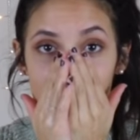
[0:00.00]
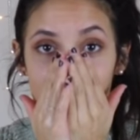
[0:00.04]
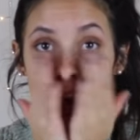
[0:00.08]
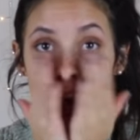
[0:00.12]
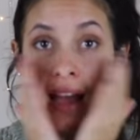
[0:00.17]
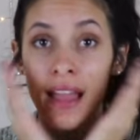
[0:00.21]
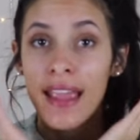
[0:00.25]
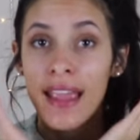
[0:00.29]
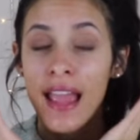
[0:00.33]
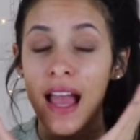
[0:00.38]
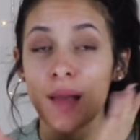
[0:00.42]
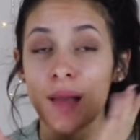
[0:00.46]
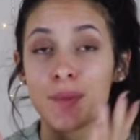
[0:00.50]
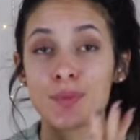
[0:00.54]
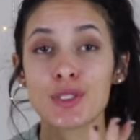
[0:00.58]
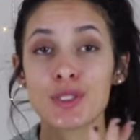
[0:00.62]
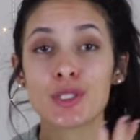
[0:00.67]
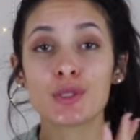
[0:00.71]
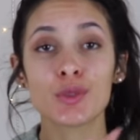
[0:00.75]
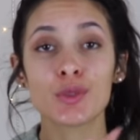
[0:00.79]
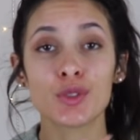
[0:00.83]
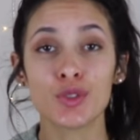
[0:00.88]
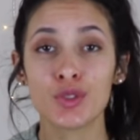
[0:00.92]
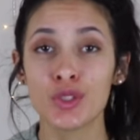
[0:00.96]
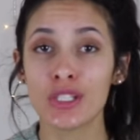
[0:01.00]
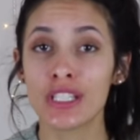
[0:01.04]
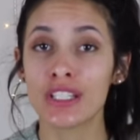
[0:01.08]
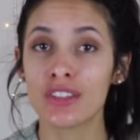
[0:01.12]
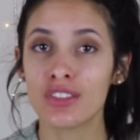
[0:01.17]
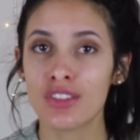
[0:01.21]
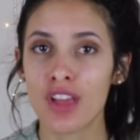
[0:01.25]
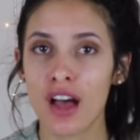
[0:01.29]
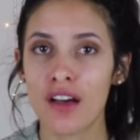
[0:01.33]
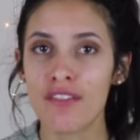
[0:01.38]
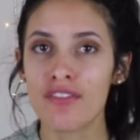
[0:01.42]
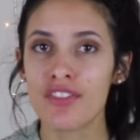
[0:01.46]
I absolutely
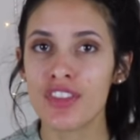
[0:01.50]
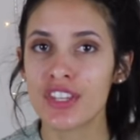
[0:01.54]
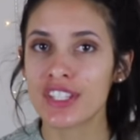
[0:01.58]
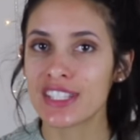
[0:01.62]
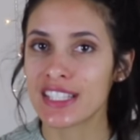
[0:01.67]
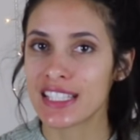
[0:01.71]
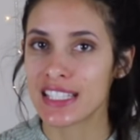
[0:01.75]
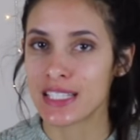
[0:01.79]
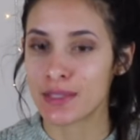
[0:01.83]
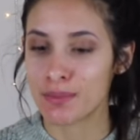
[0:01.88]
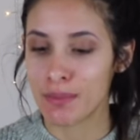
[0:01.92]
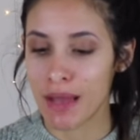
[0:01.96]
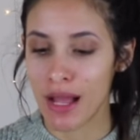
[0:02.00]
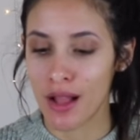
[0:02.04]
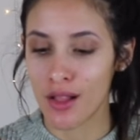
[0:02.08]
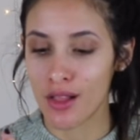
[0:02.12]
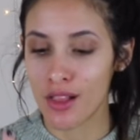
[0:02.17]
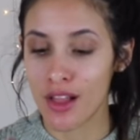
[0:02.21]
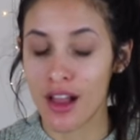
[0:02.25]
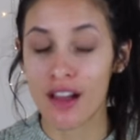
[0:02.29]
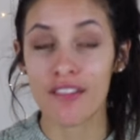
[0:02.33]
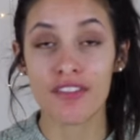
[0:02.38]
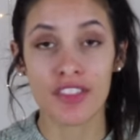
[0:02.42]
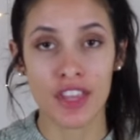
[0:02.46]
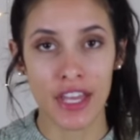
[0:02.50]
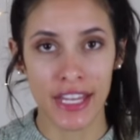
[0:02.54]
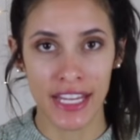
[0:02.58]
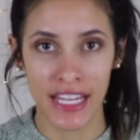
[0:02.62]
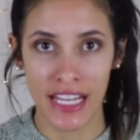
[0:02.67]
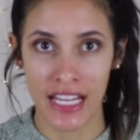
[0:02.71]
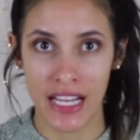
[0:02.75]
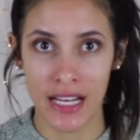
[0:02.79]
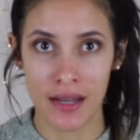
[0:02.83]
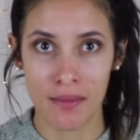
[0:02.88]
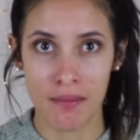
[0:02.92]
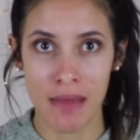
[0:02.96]
love the smell of the
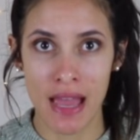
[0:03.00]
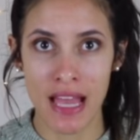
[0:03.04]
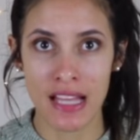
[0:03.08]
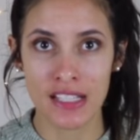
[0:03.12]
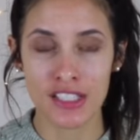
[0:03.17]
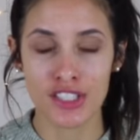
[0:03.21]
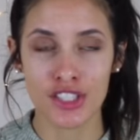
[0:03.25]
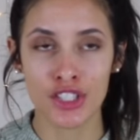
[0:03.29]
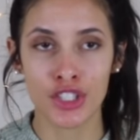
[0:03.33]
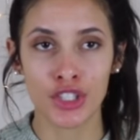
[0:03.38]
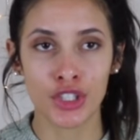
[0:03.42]
hand mask.